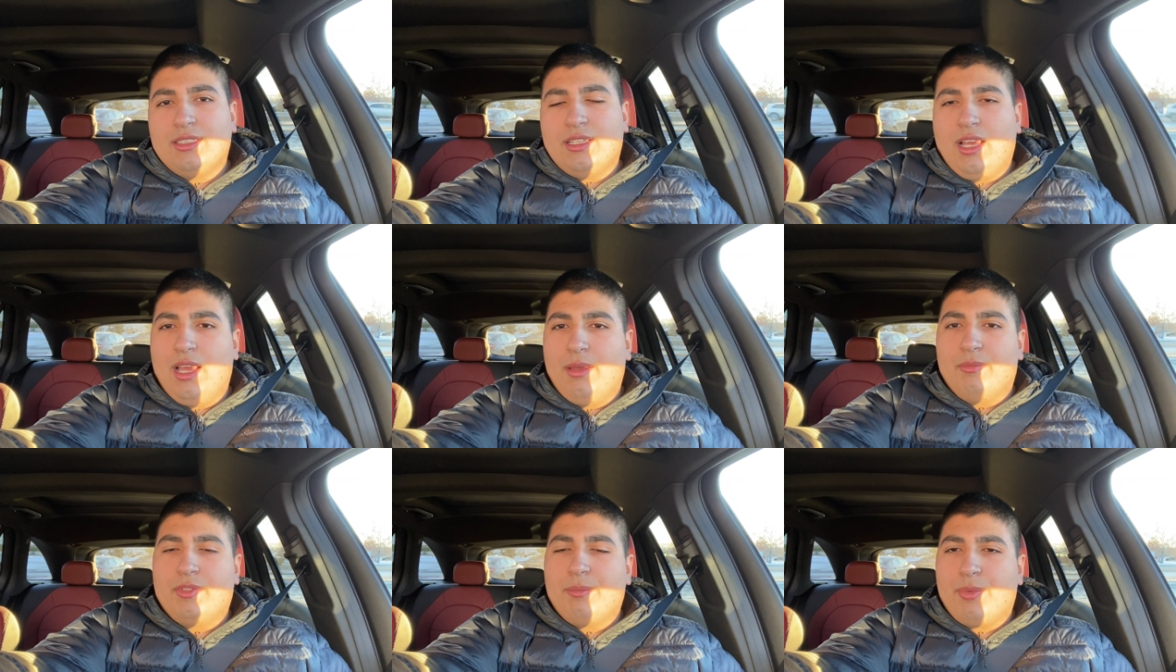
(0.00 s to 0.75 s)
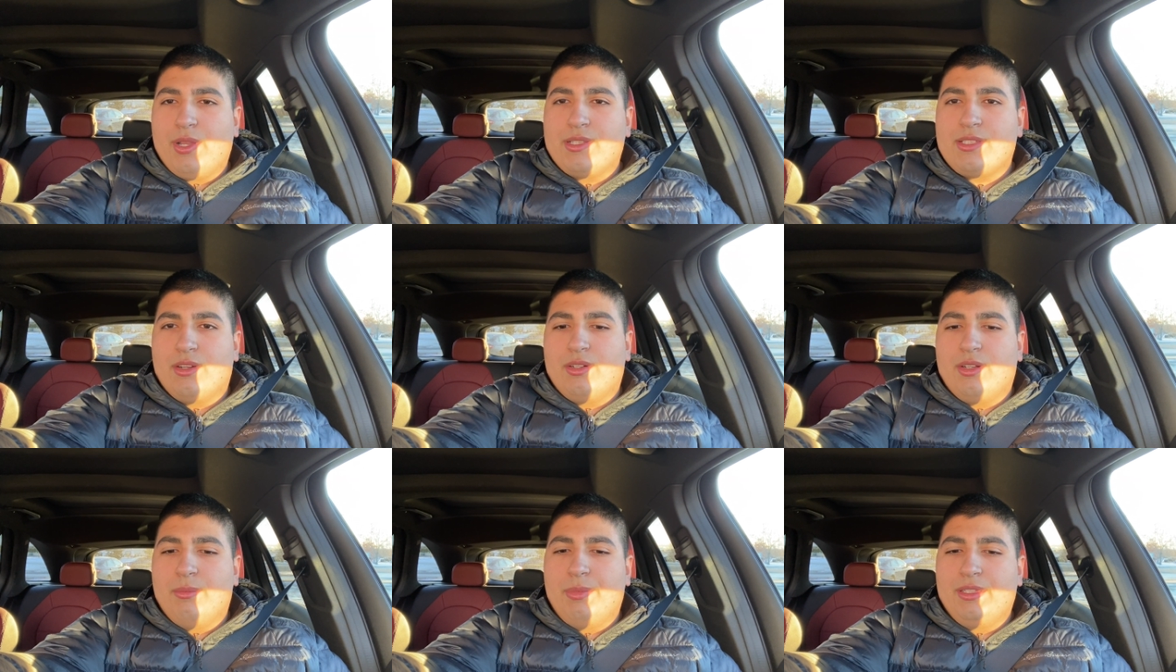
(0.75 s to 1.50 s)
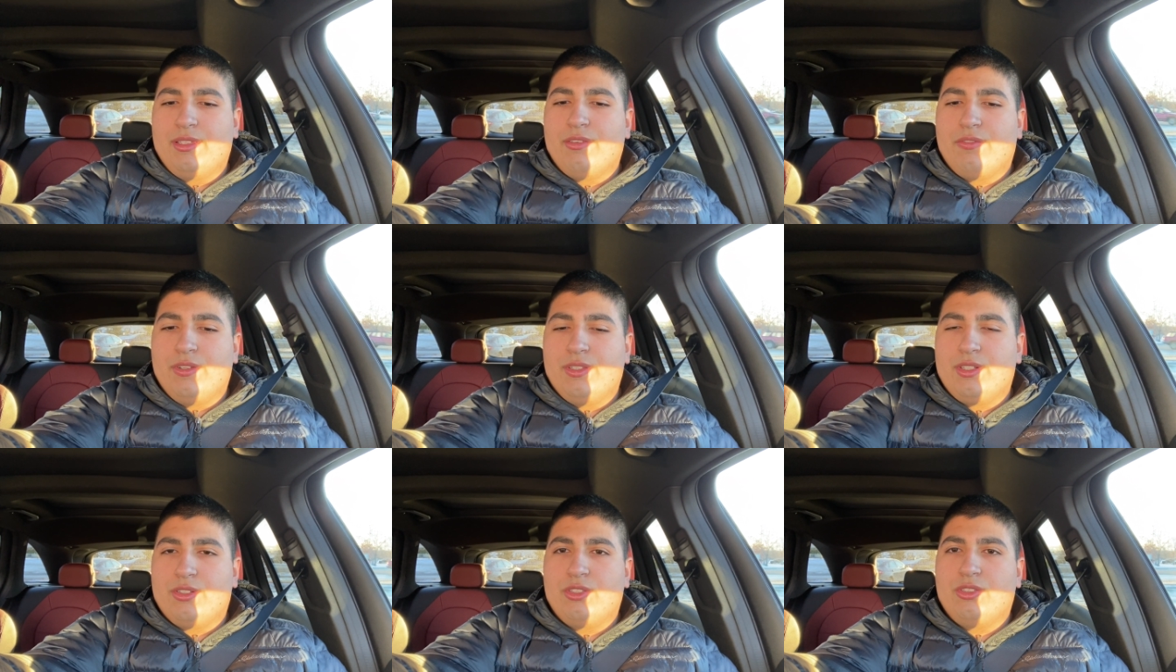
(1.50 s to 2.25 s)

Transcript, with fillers: the brakes are a bit different.